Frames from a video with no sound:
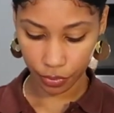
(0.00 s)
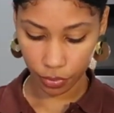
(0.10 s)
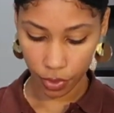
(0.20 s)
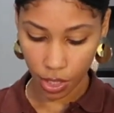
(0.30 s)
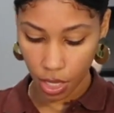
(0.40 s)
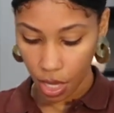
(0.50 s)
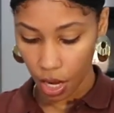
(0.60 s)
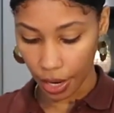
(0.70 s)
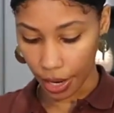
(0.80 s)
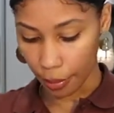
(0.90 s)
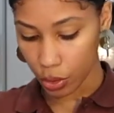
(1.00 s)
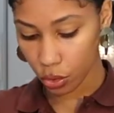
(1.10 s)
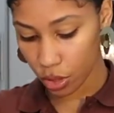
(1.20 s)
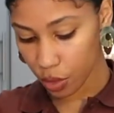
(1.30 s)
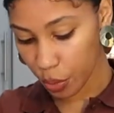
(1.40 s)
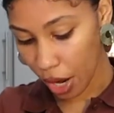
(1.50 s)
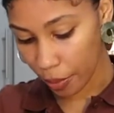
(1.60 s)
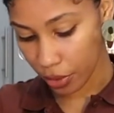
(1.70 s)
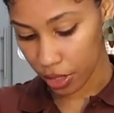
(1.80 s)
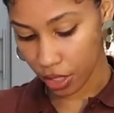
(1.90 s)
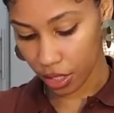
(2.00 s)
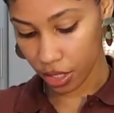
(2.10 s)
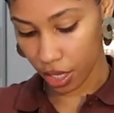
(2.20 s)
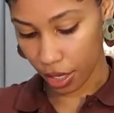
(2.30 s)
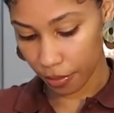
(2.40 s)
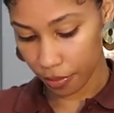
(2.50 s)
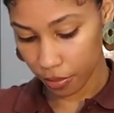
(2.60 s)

All right, I'm gonna do this properly this time.